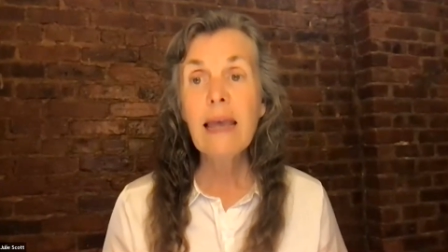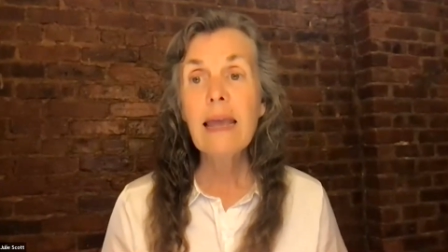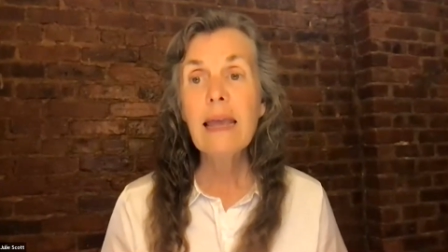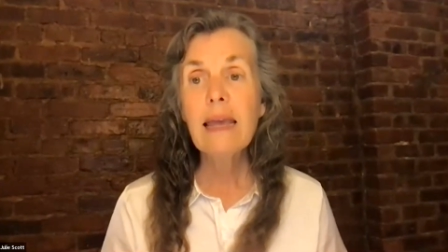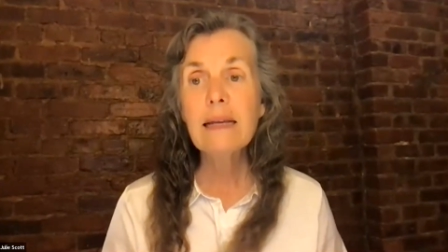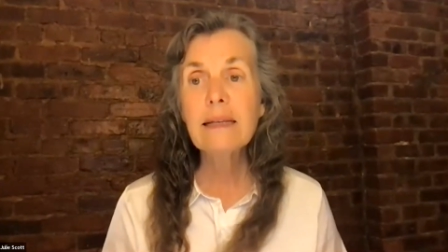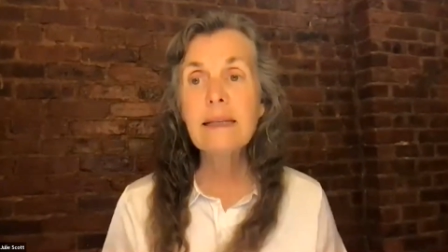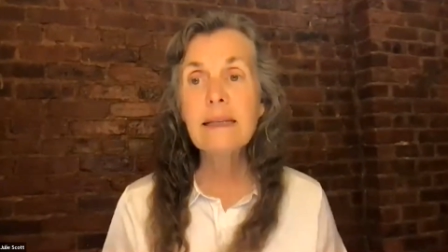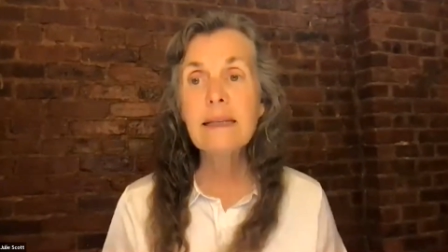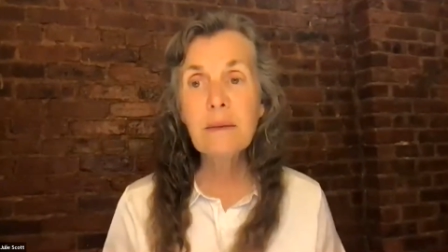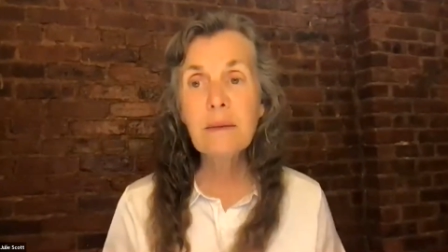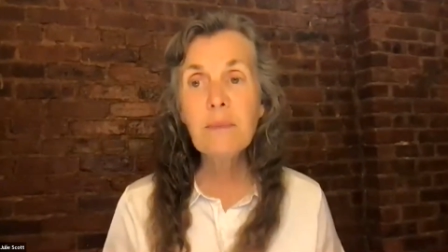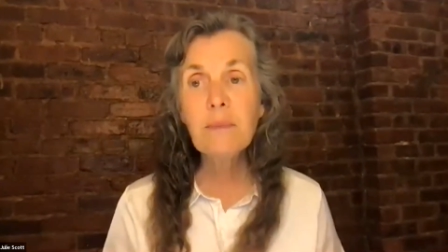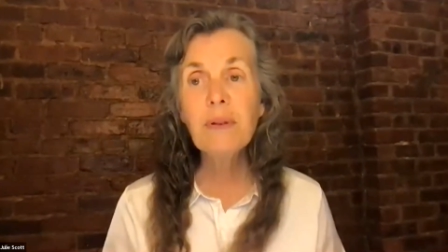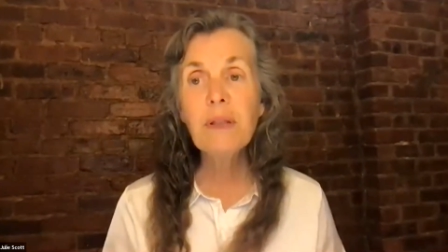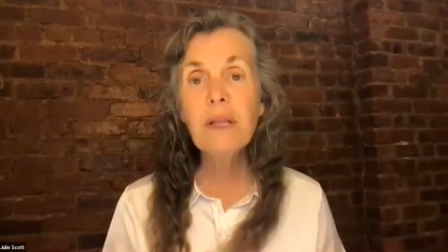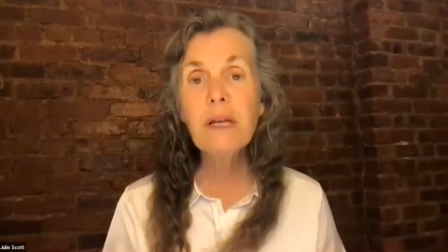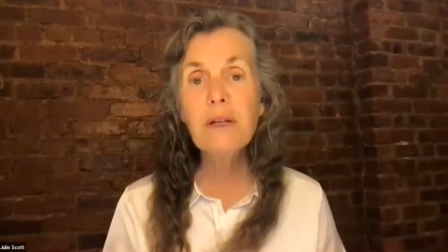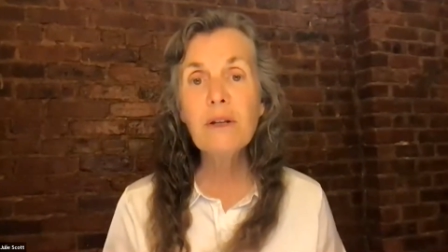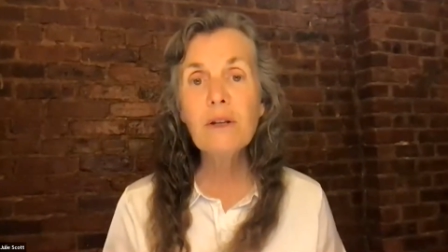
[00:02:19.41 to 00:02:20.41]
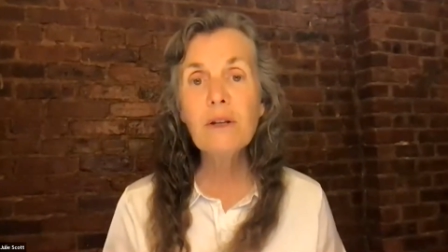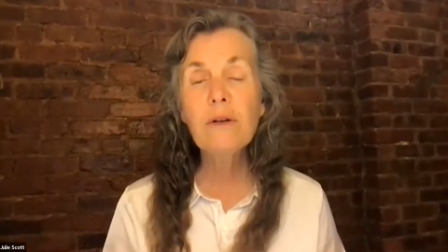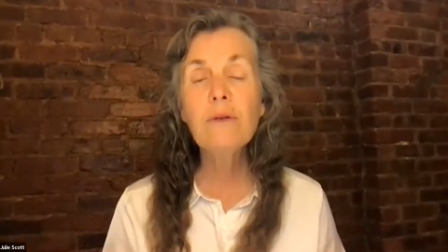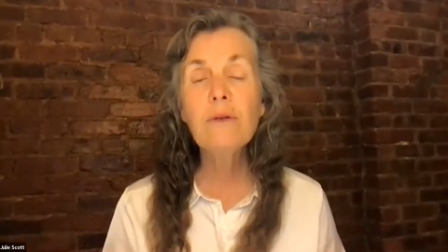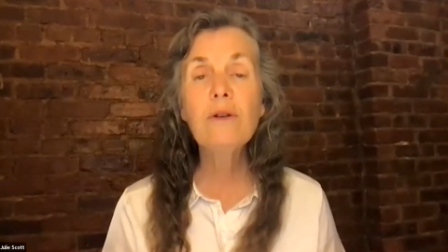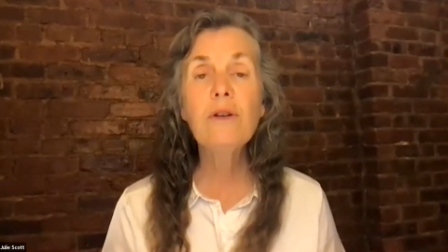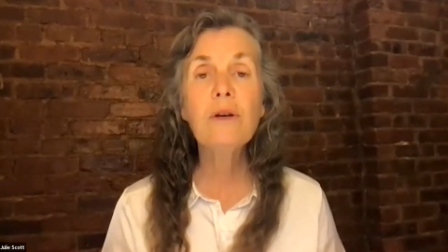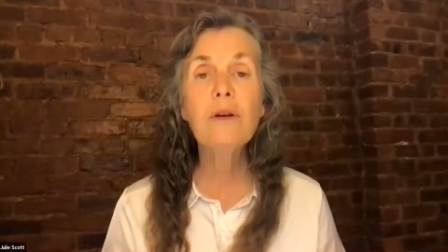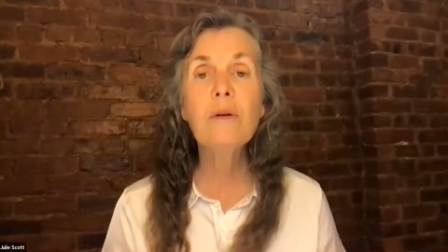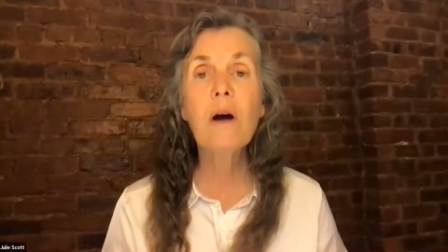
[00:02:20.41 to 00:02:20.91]
is simply due
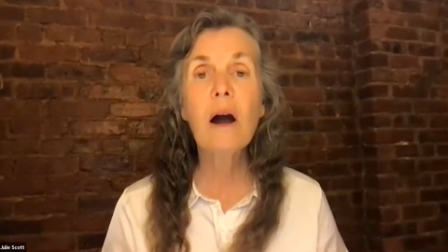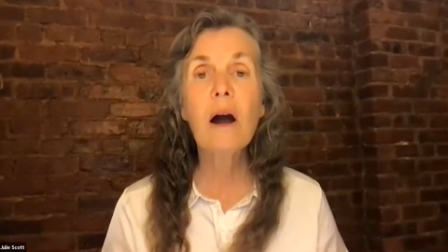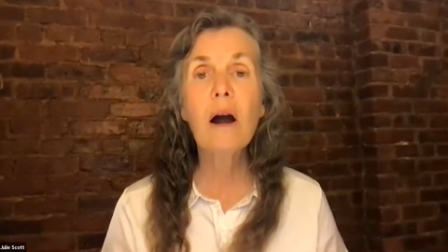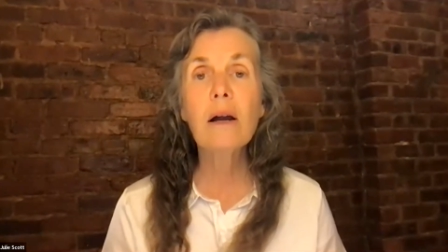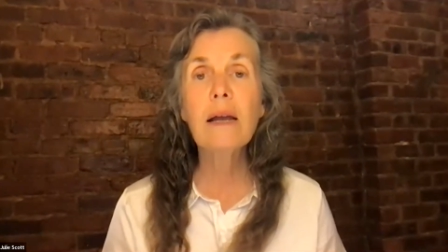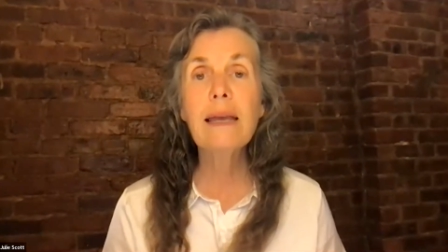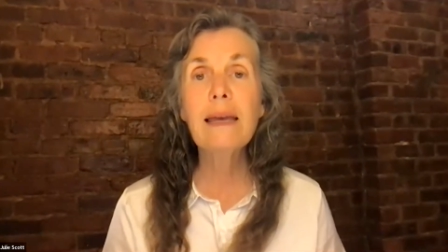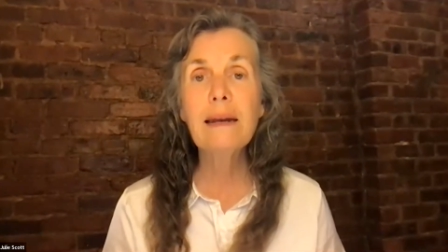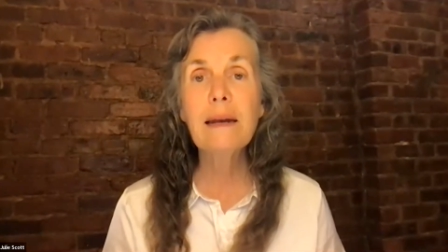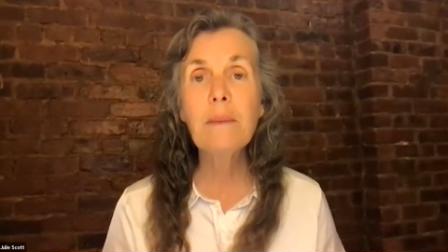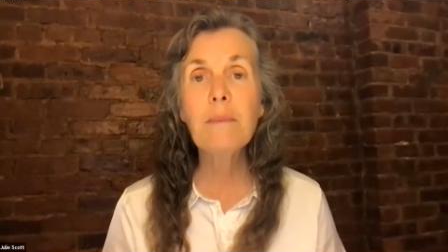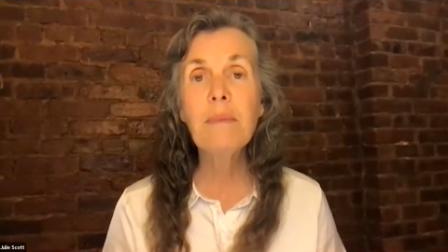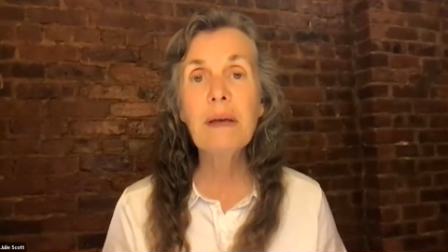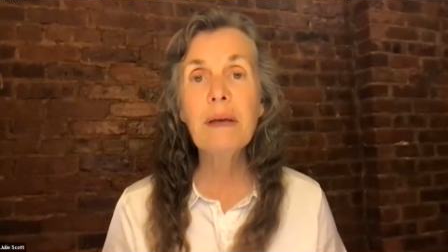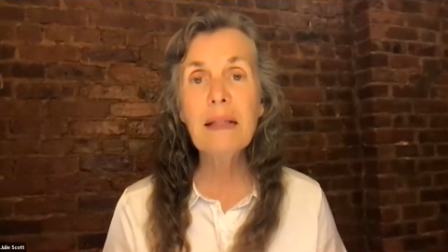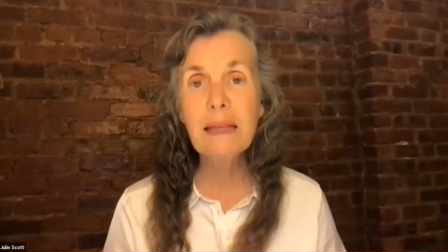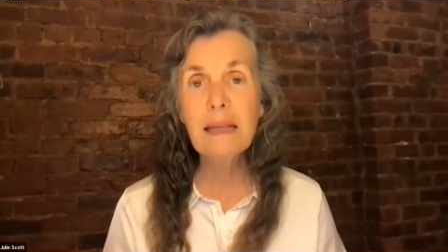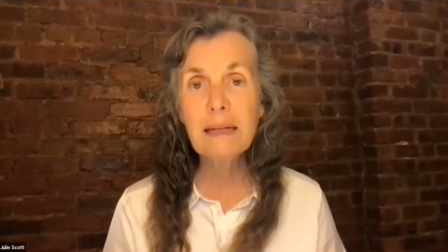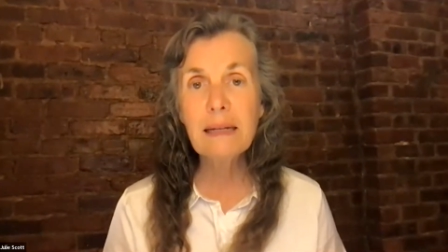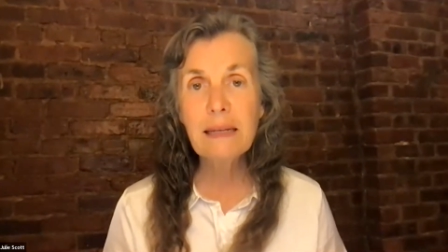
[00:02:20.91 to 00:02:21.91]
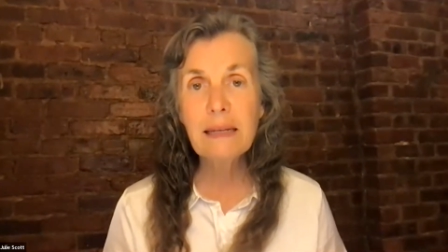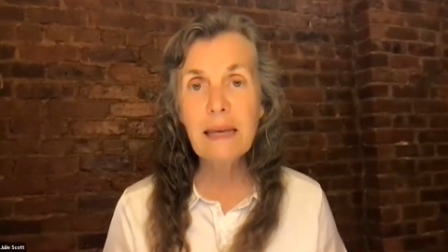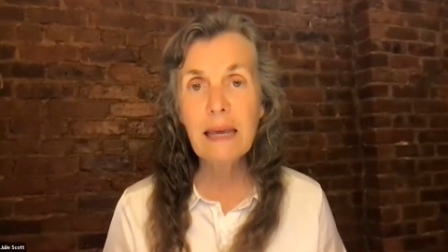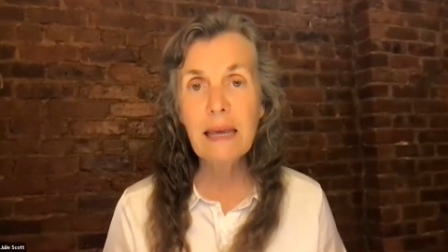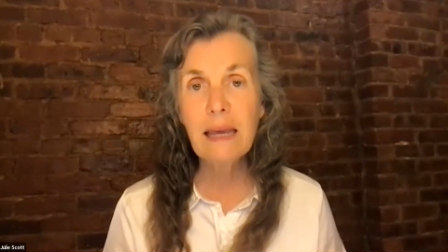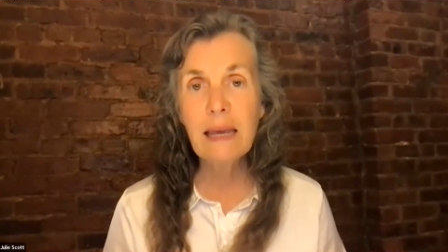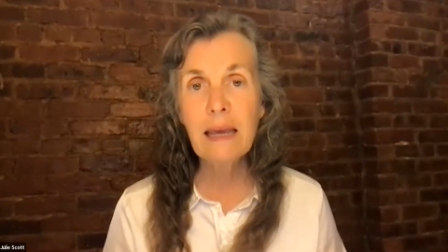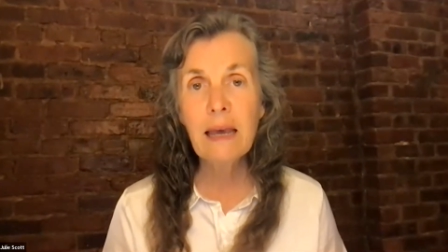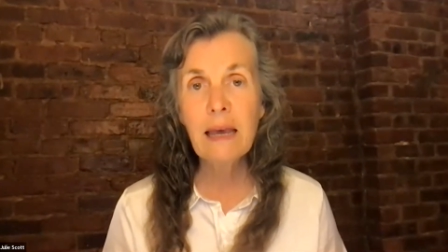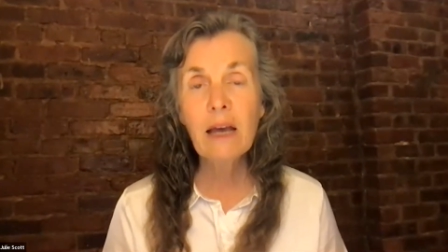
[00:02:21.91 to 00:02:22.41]
to our
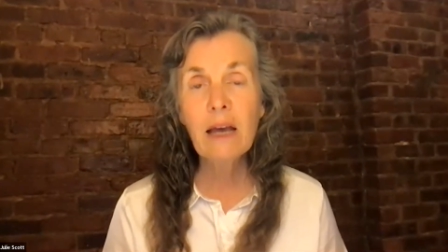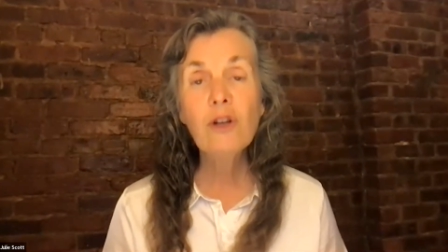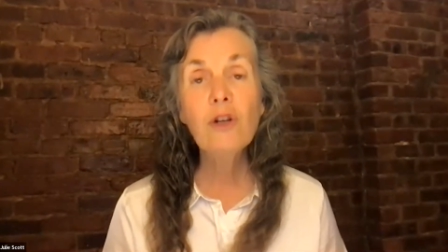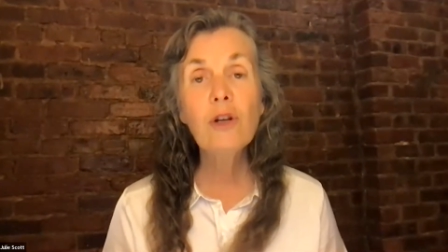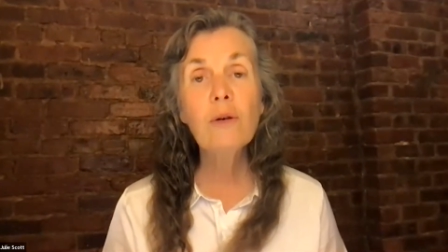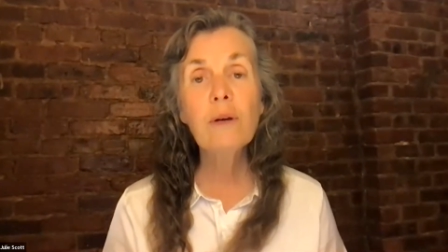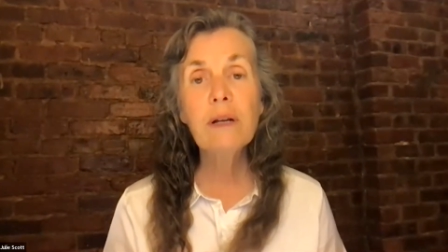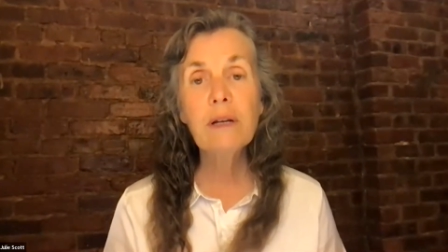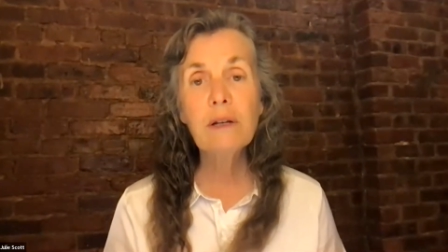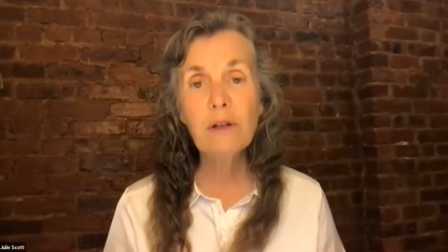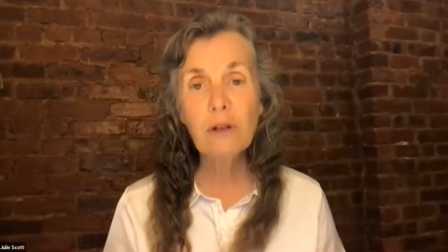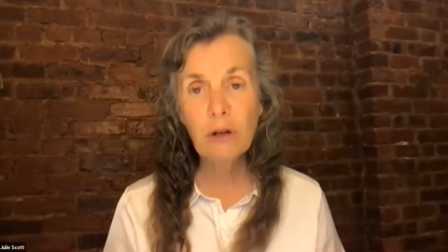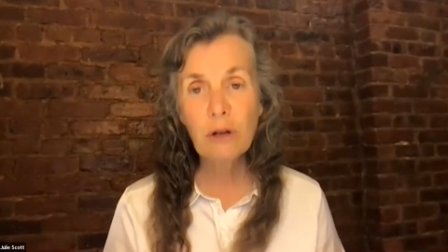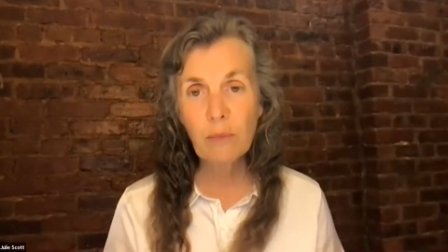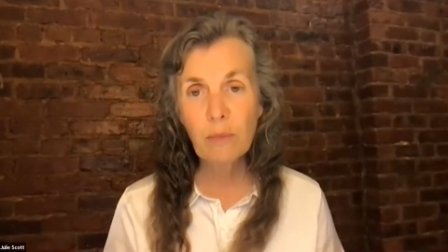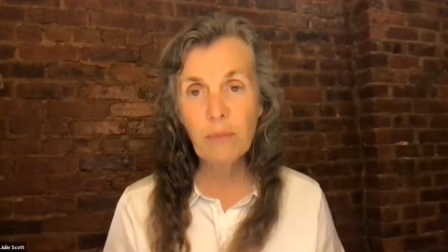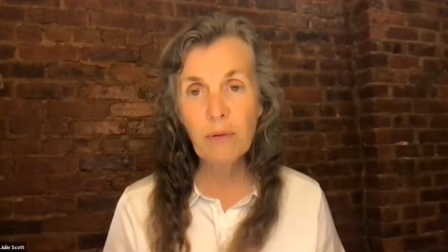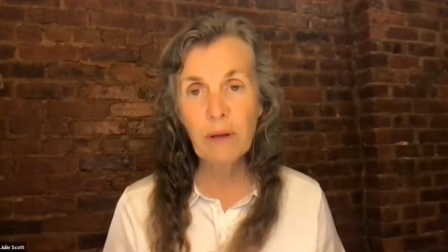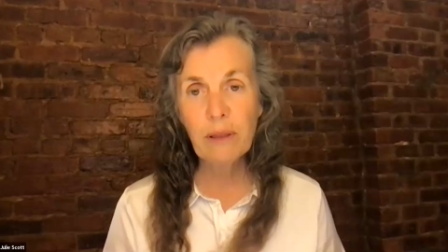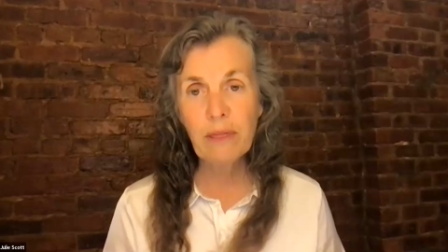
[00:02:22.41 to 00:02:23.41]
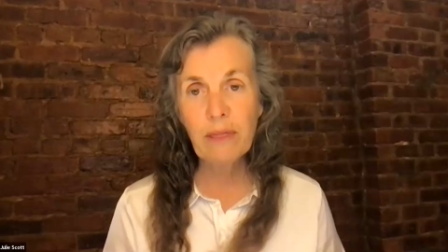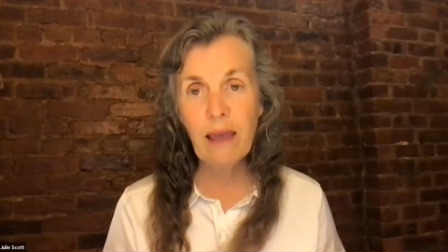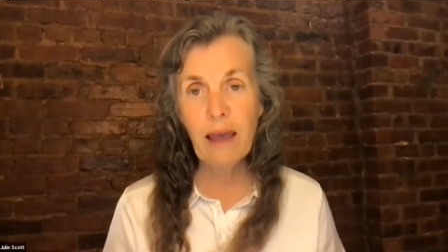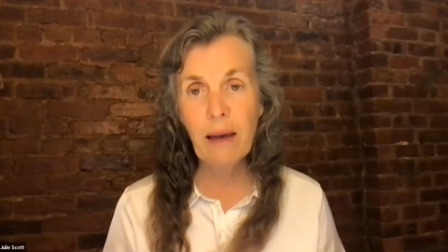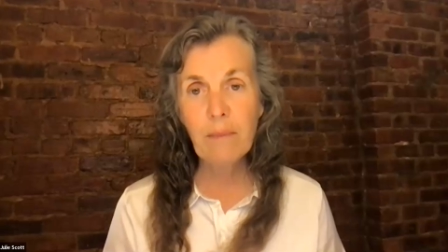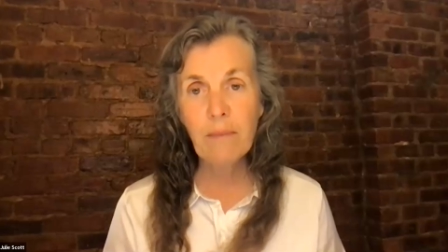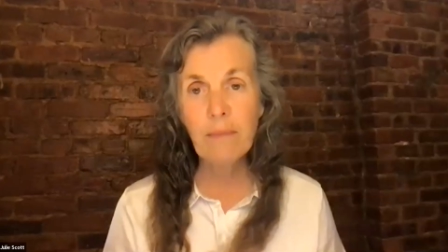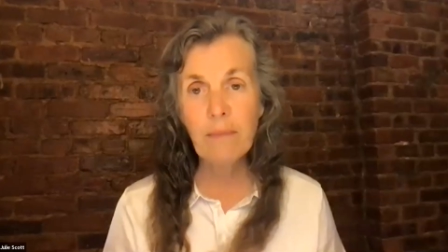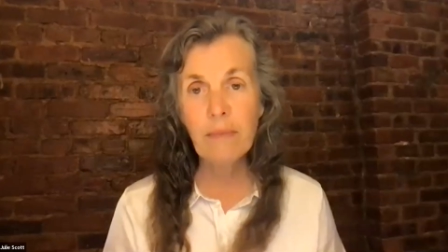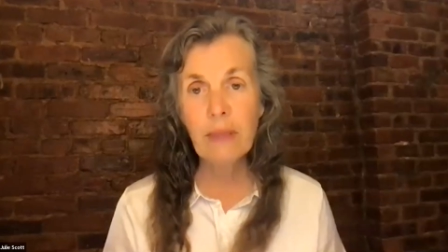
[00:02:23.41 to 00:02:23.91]
inability to interpret
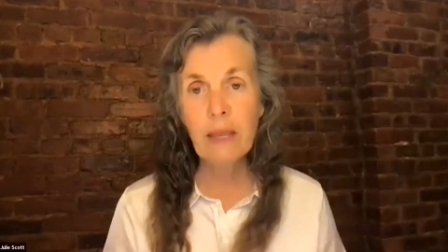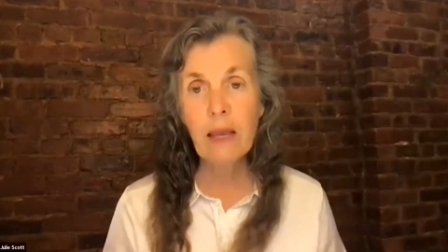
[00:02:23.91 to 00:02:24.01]
them.